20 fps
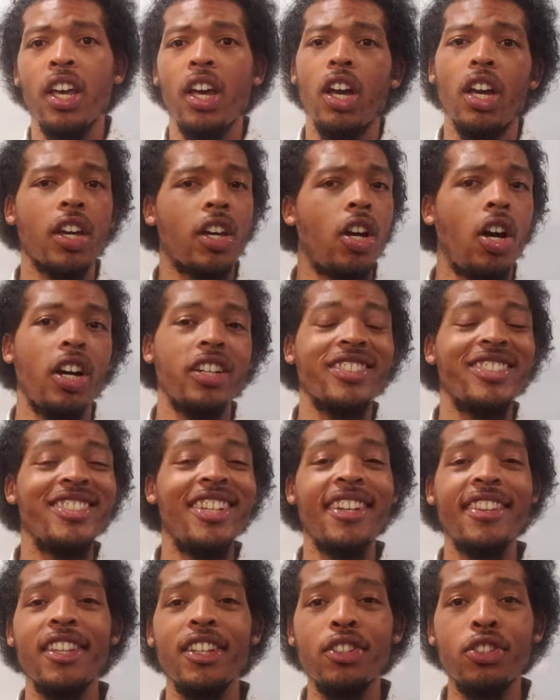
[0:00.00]
It costs
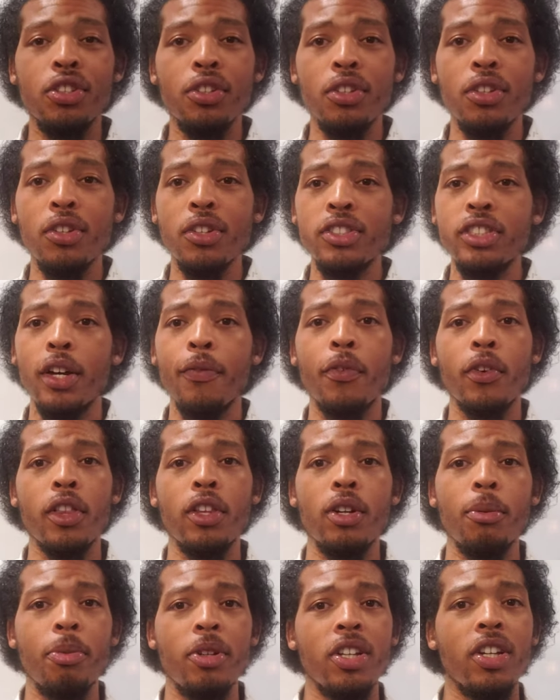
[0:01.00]
nothing to you except for a
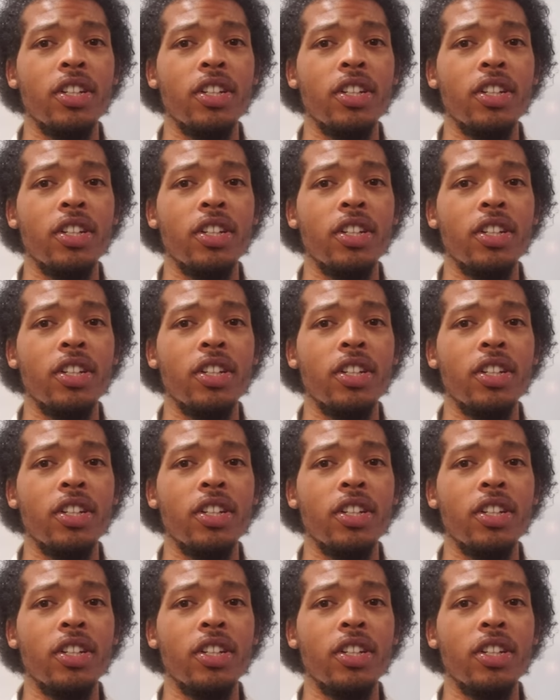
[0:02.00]
little bit of